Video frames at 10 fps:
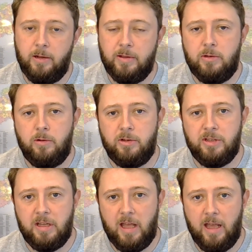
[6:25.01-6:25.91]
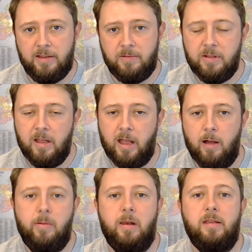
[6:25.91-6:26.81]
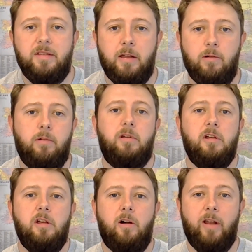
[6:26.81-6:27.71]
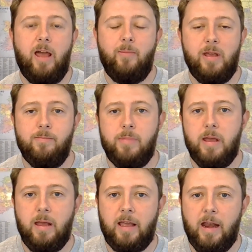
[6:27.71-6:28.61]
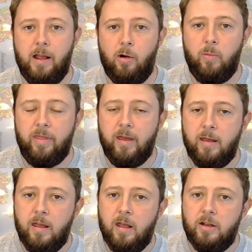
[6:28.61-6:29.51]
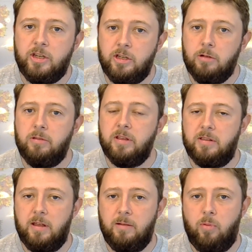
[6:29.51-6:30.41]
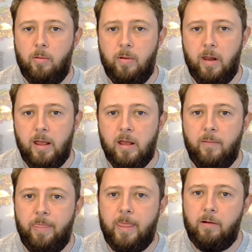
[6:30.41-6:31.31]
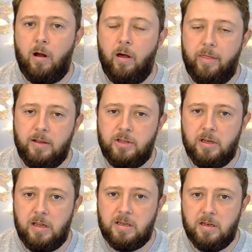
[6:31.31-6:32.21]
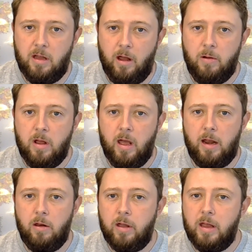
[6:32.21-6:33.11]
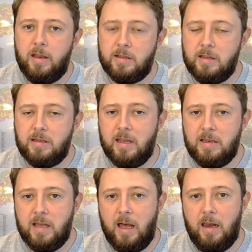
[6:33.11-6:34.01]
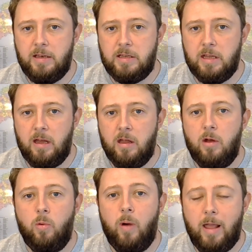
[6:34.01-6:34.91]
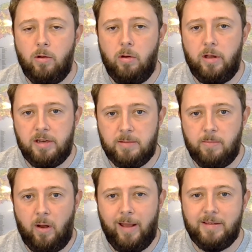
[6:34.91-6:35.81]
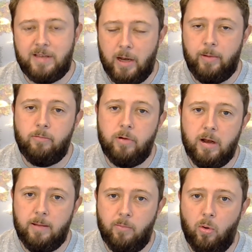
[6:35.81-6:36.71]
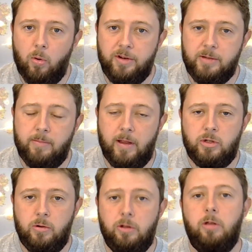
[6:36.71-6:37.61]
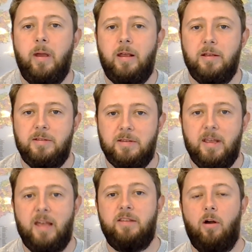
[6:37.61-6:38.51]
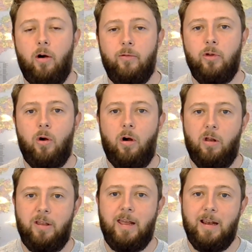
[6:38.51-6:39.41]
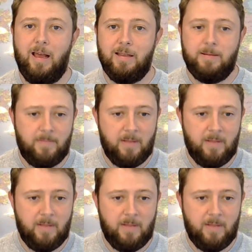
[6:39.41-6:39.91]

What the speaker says: It's not just a case of sticking up a listing on Airbnb and getting on with it. To do this thing properly, there are things you need to know, and looking into the detail into where you're looking to buy is going to be really important to make sure you make a success of your holiday let.